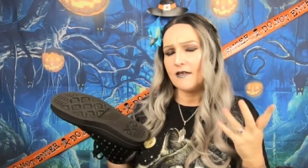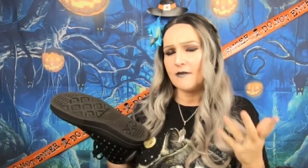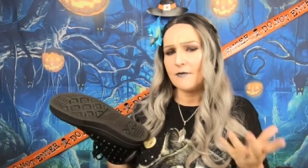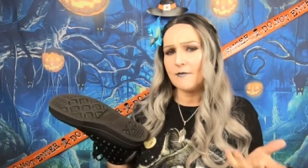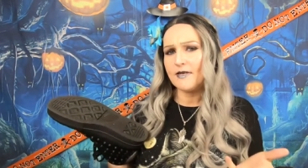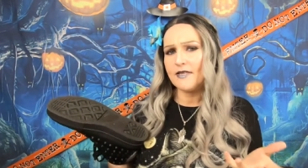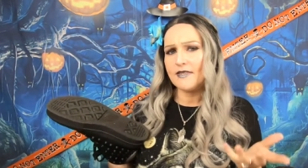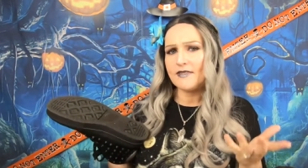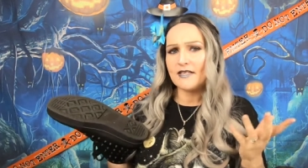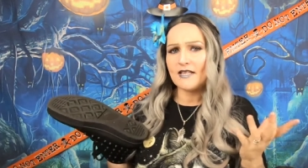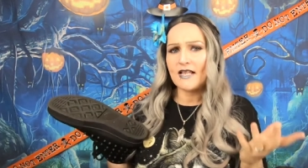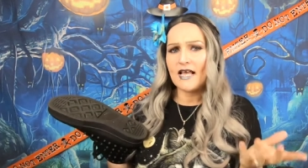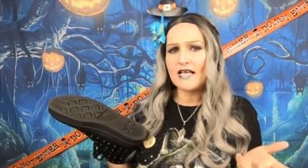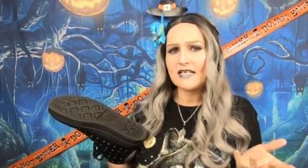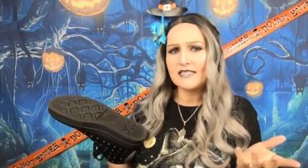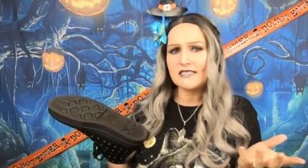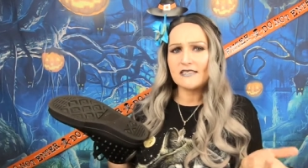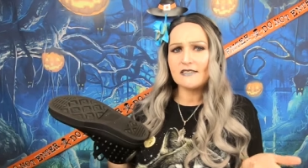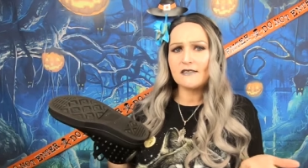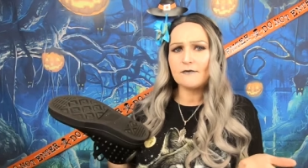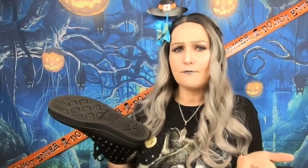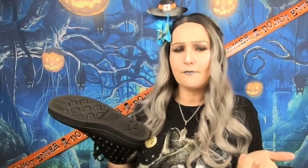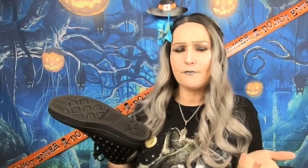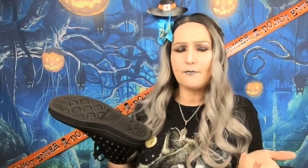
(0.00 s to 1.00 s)
I mean, the
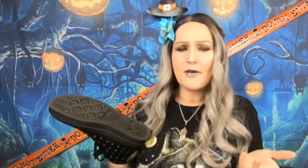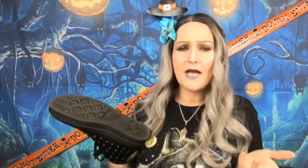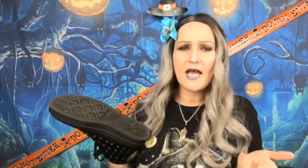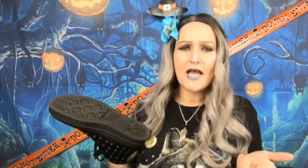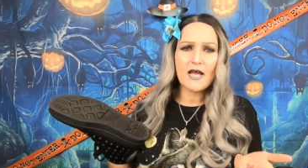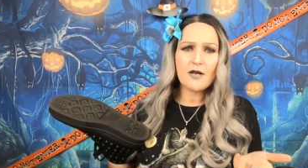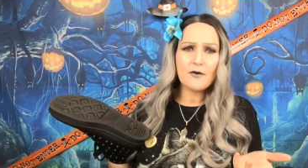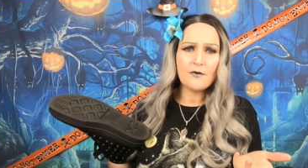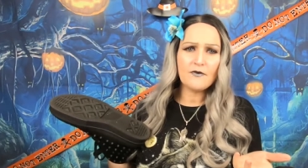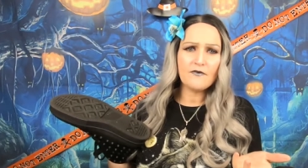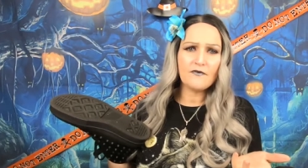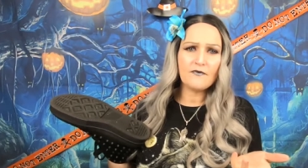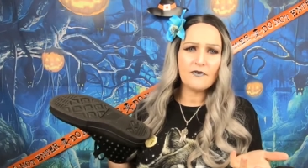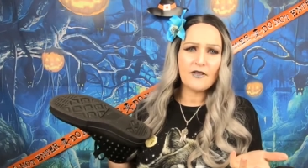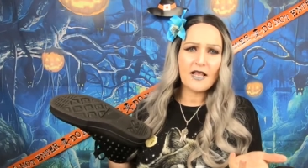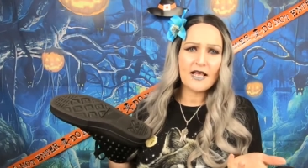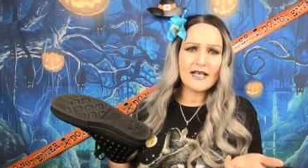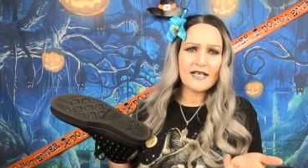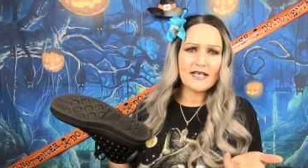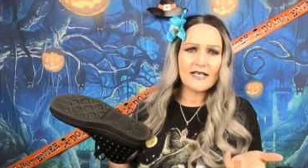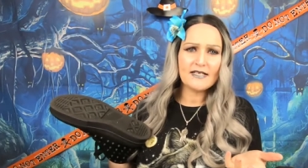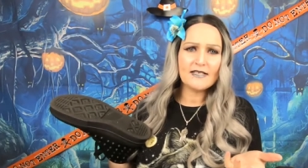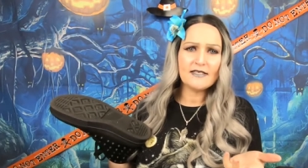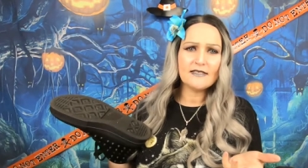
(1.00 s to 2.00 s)
last pair of
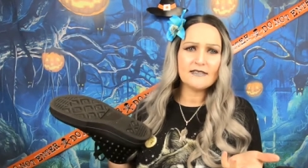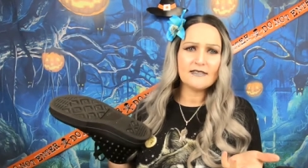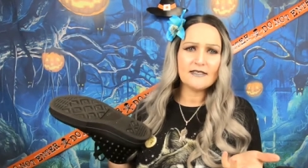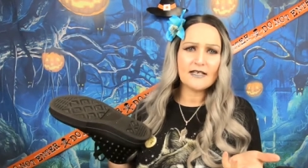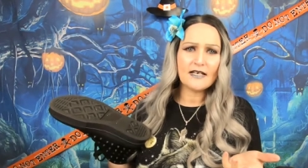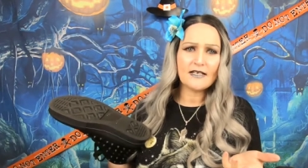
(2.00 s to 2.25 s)
leggings